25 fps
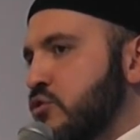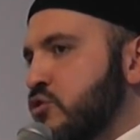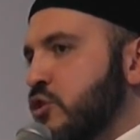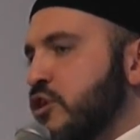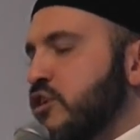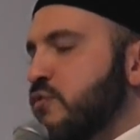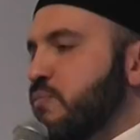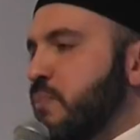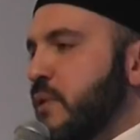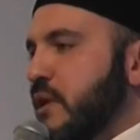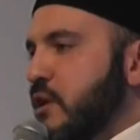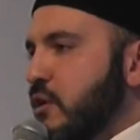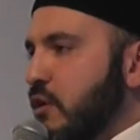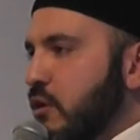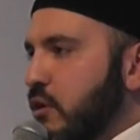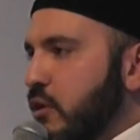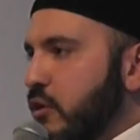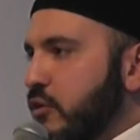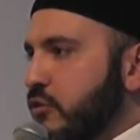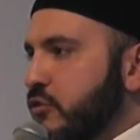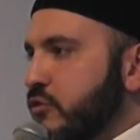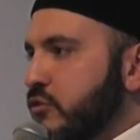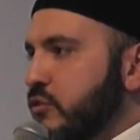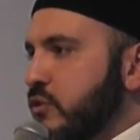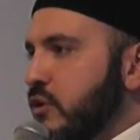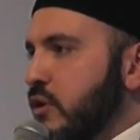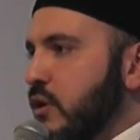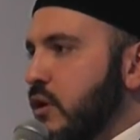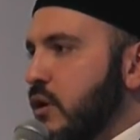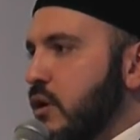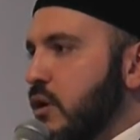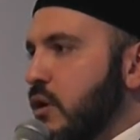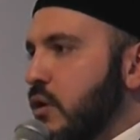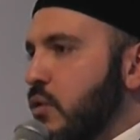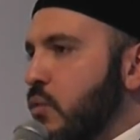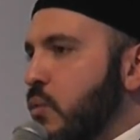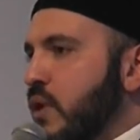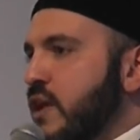Just because
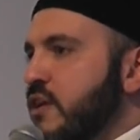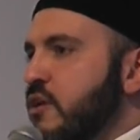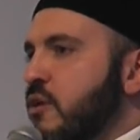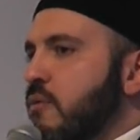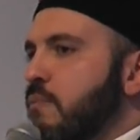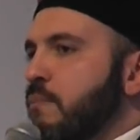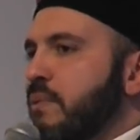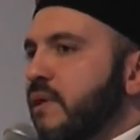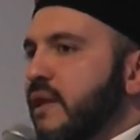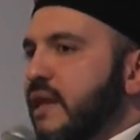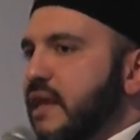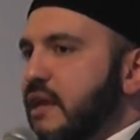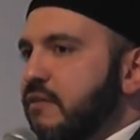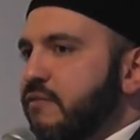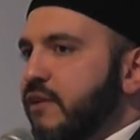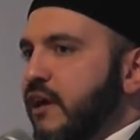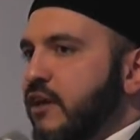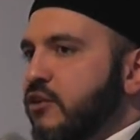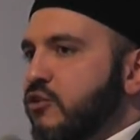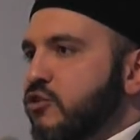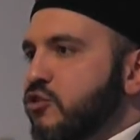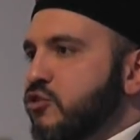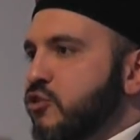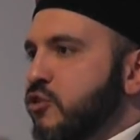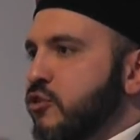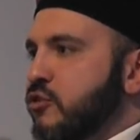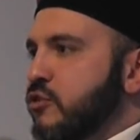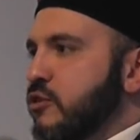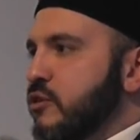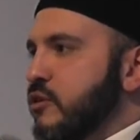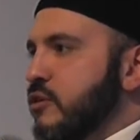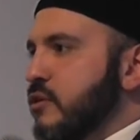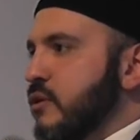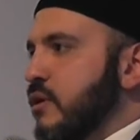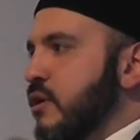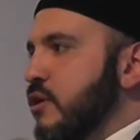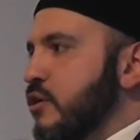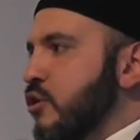we don't believe that you
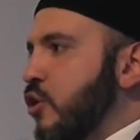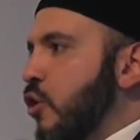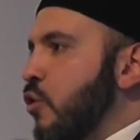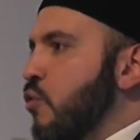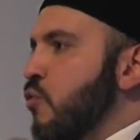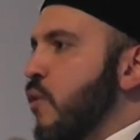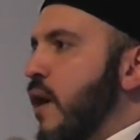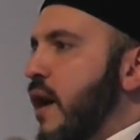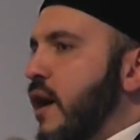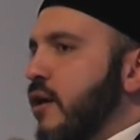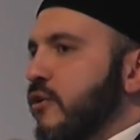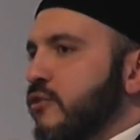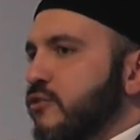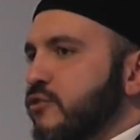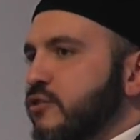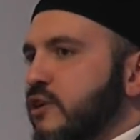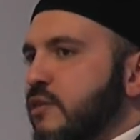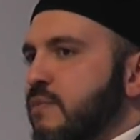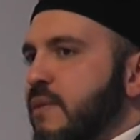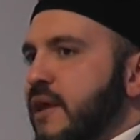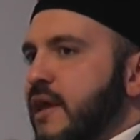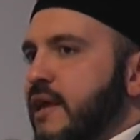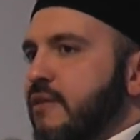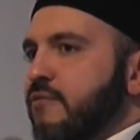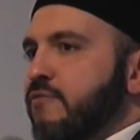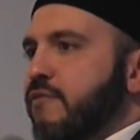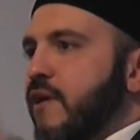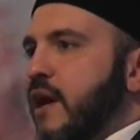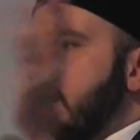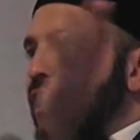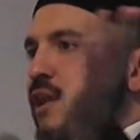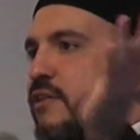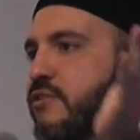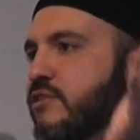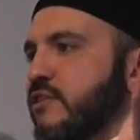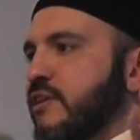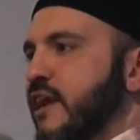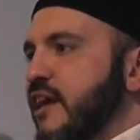should go around committing
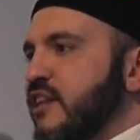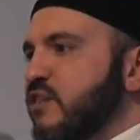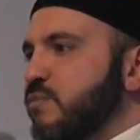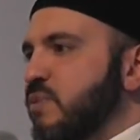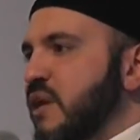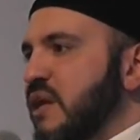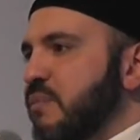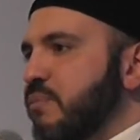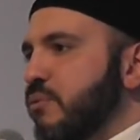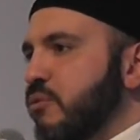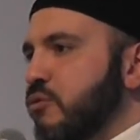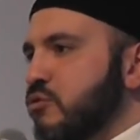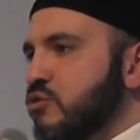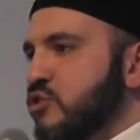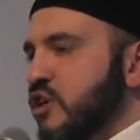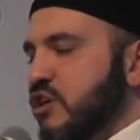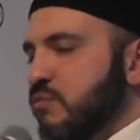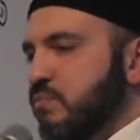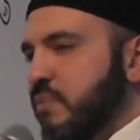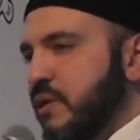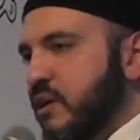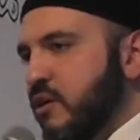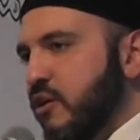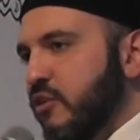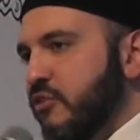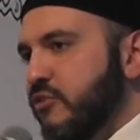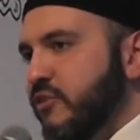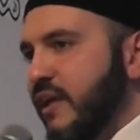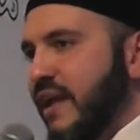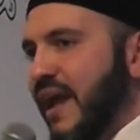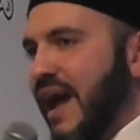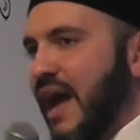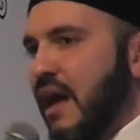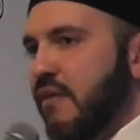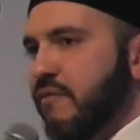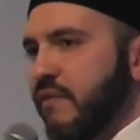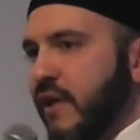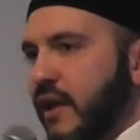violence against people just because
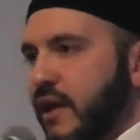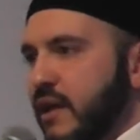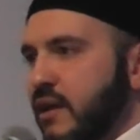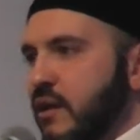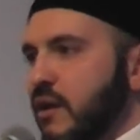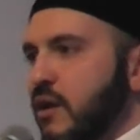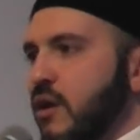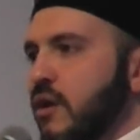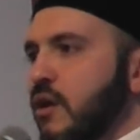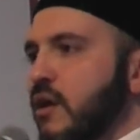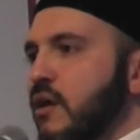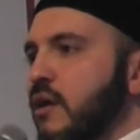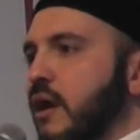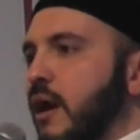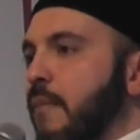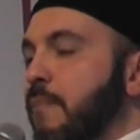they have a